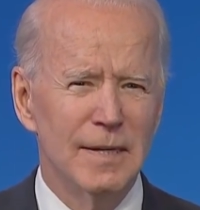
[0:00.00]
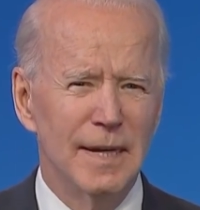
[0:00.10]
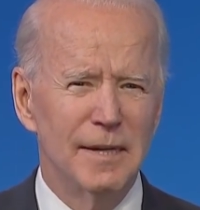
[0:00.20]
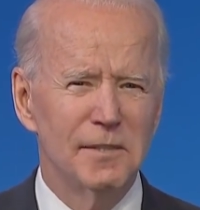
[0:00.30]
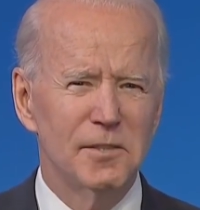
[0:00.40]

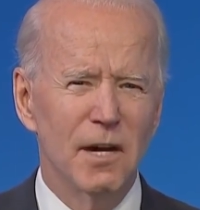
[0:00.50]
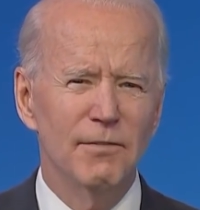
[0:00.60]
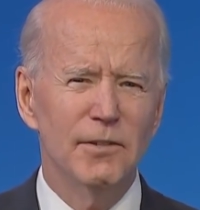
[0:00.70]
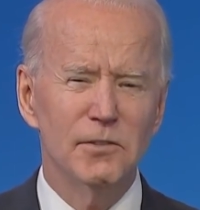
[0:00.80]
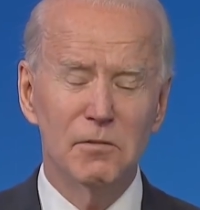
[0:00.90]
And as
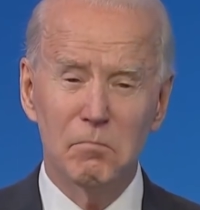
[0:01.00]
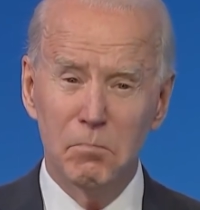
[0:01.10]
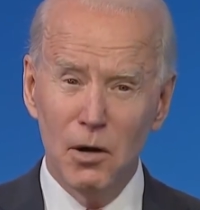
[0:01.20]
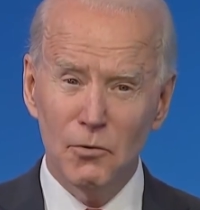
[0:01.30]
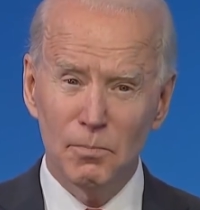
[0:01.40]
governors of
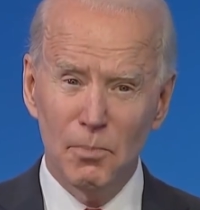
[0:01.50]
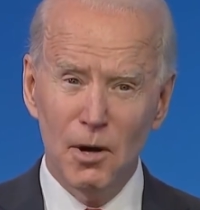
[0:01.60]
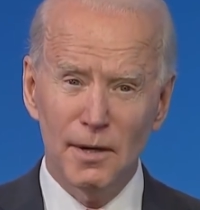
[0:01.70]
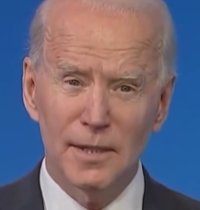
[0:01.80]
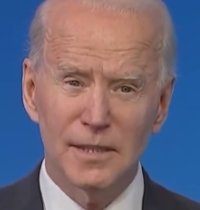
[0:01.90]
both
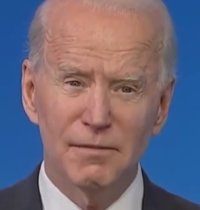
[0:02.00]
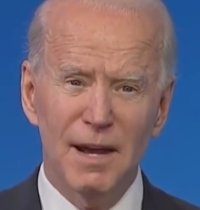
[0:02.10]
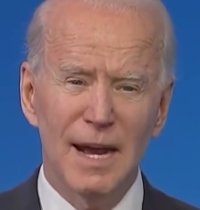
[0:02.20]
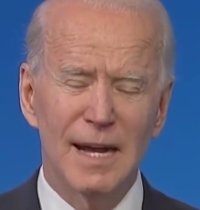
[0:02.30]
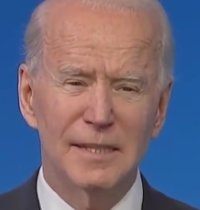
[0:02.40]
parties have
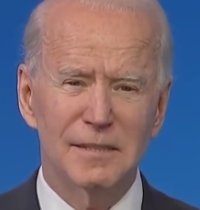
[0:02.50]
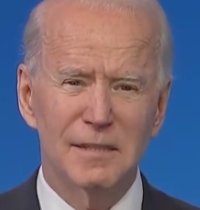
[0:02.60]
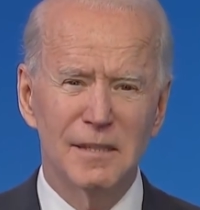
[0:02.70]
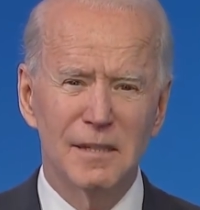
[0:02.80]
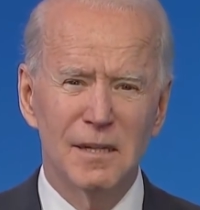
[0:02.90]
asked,
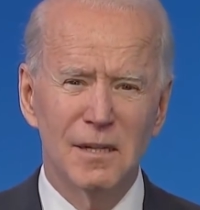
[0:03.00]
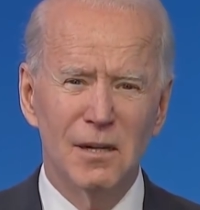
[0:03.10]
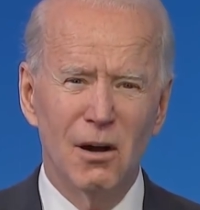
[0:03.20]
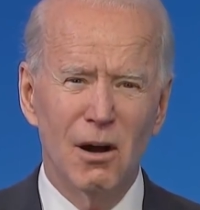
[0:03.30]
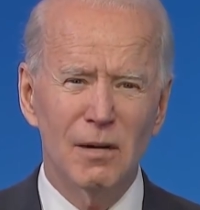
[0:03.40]

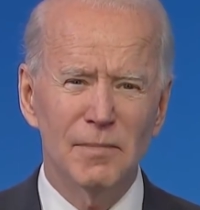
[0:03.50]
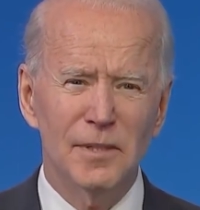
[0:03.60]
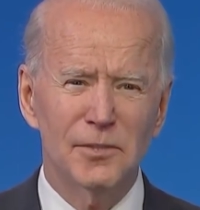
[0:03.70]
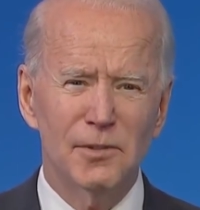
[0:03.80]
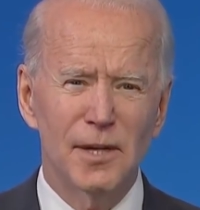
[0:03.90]
our
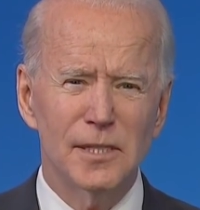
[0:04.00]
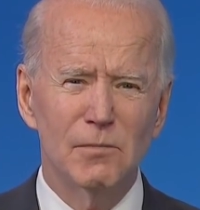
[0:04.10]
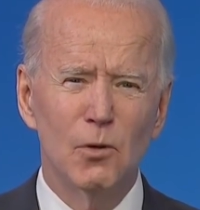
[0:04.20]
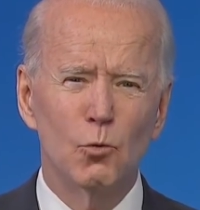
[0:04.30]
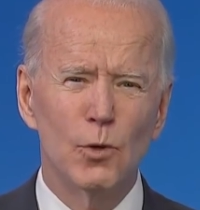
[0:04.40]
administration
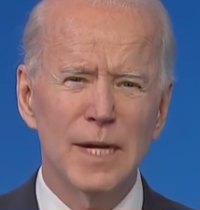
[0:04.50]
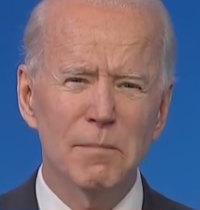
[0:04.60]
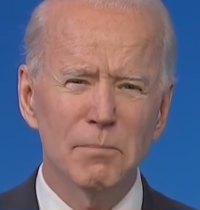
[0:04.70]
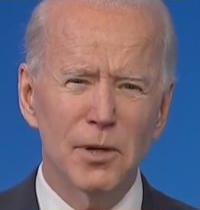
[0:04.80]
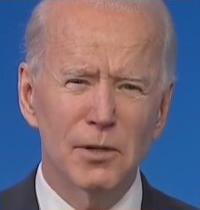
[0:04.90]
will
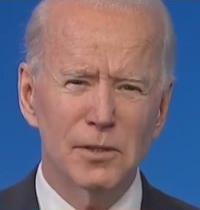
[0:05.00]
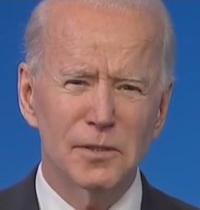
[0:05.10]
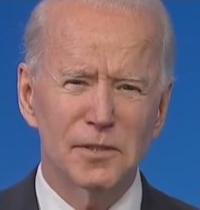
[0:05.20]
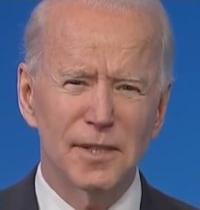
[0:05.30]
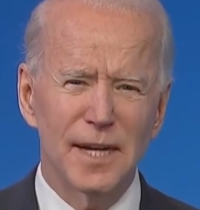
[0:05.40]
reimburse
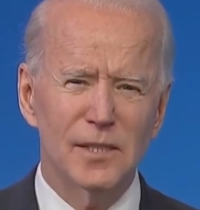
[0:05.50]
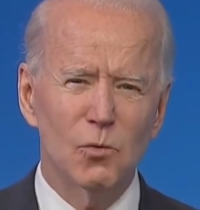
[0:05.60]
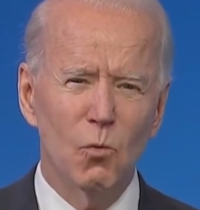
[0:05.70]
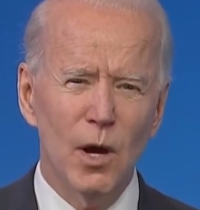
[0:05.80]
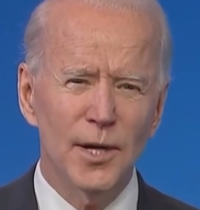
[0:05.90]
states
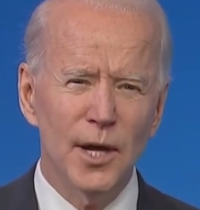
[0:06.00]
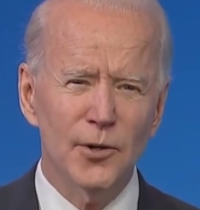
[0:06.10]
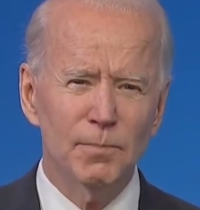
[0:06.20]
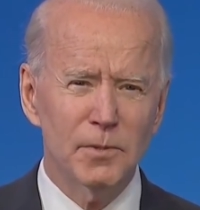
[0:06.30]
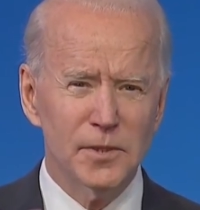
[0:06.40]

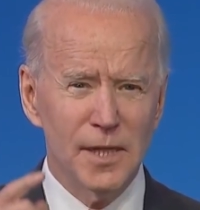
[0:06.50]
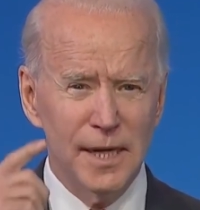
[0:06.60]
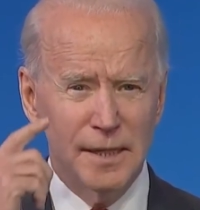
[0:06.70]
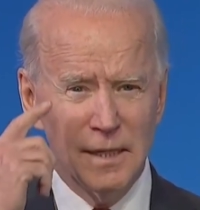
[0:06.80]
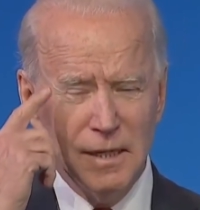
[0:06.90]

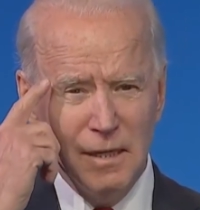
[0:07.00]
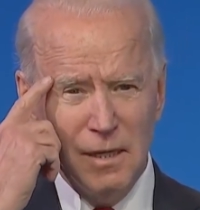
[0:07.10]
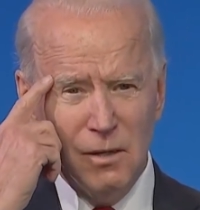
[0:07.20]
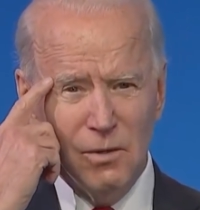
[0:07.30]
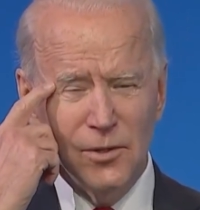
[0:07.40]
100%
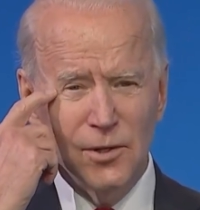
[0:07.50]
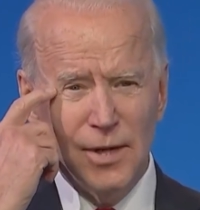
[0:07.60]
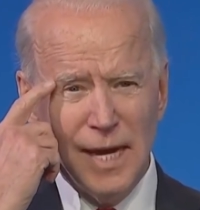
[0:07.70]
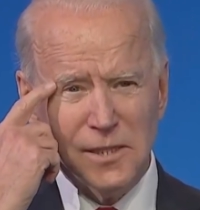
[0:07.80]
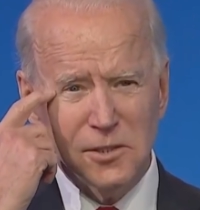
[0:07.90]
when their
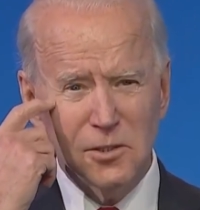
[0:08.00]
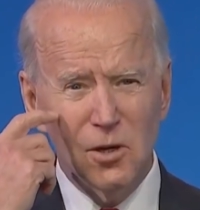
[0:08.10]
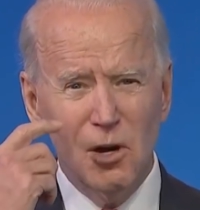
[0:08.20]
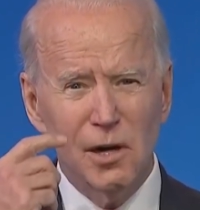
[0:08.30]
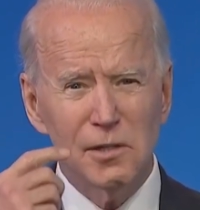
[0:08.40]
National
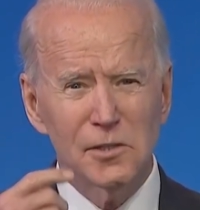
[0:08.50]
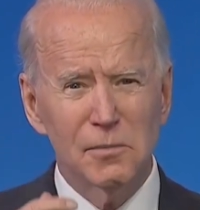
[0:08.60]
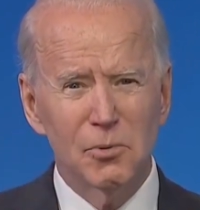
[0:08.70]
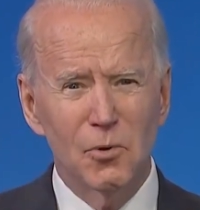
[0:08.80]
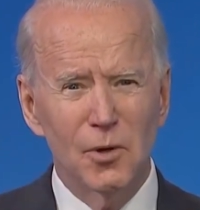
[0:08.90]
Guard is
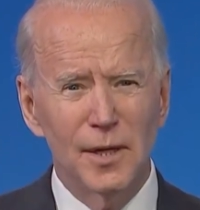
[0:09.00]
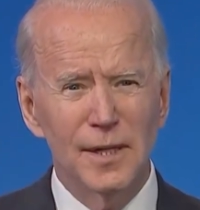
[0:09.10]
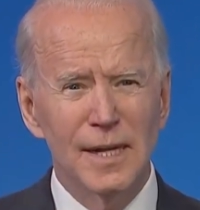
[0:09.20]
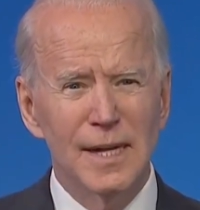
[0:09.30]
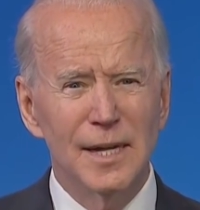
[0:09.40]
deployed
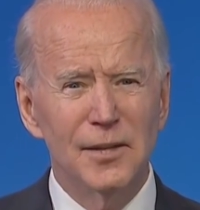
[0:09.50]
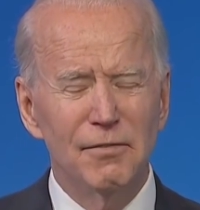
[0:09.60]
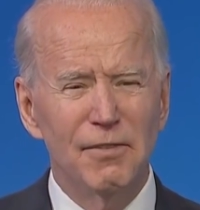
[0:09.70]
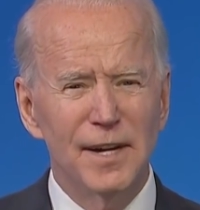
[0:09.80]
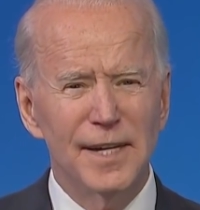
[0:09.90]
in the
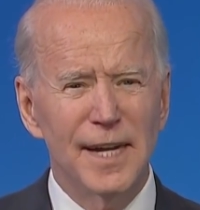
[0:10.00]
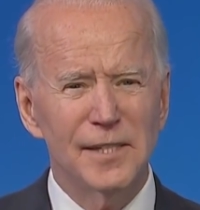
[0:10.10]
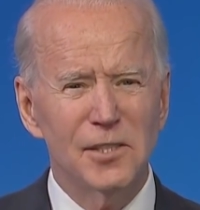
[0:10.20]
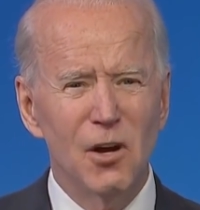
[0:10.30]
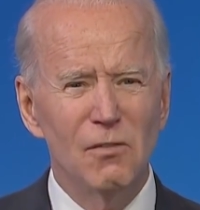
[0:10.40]
fight
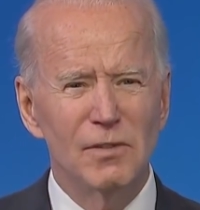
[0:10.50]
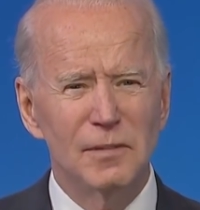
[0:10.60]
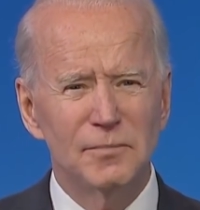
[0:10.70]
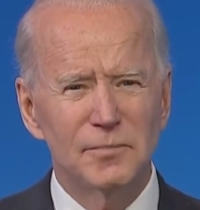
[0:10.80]
against COVID.